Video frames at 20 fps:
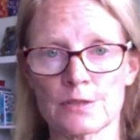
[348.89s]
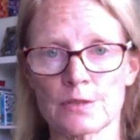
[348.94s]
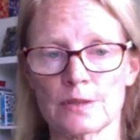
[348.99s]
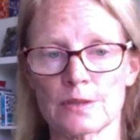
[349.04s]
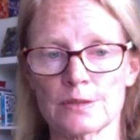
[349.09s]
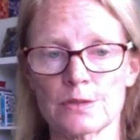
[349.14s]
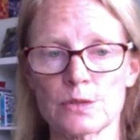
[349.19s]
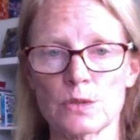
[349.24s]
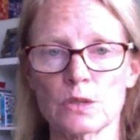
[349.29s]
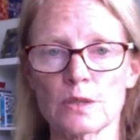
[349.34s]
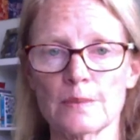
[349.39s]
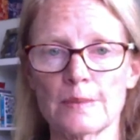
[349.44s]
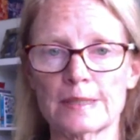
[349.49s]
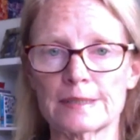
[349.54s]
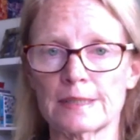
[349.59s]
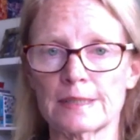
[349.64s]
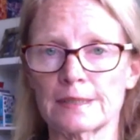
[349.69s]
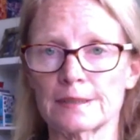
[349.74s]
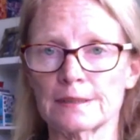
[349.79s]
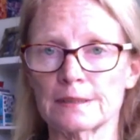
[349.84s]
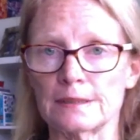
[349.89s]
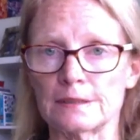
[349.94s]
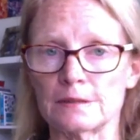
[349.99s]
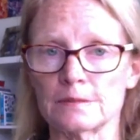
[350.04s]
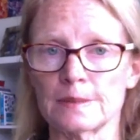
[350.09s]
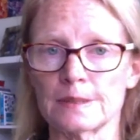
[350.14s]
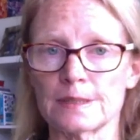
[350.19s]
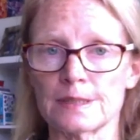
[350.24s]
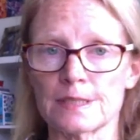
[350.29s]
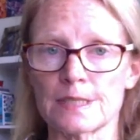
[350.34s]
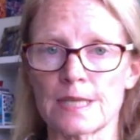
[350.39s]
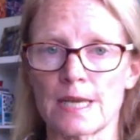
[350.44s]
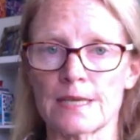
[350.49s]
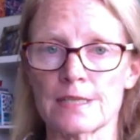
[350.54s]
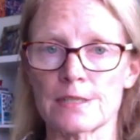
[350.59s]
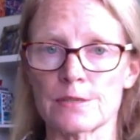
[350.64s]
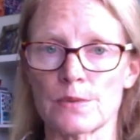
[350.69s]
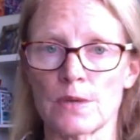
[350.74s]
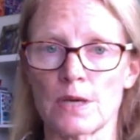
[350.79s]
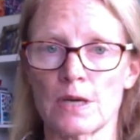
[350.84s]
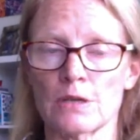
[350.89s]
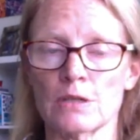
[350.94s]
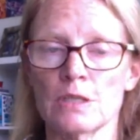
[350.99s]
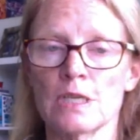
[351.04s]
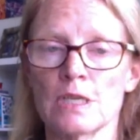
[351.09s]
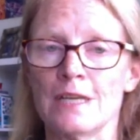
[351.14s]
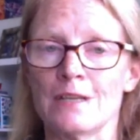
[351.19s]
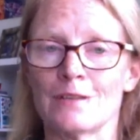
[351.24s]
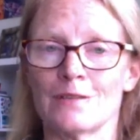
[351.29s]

So I'll talk about that a little bit today as well.